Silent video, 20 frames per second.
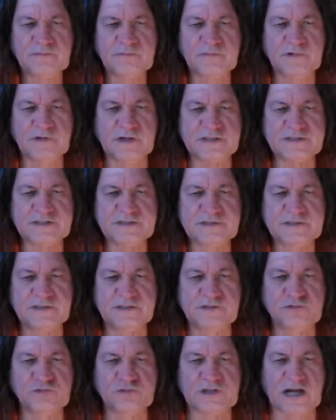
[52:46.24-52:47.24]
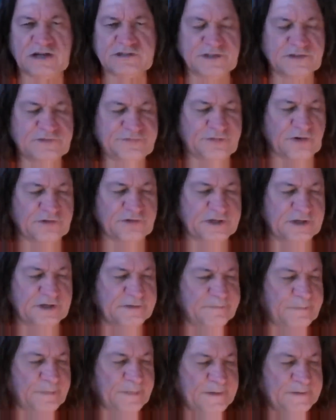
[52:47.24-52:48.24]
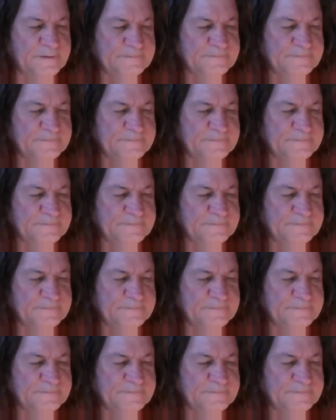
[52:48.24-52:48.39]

Yes, in 2014.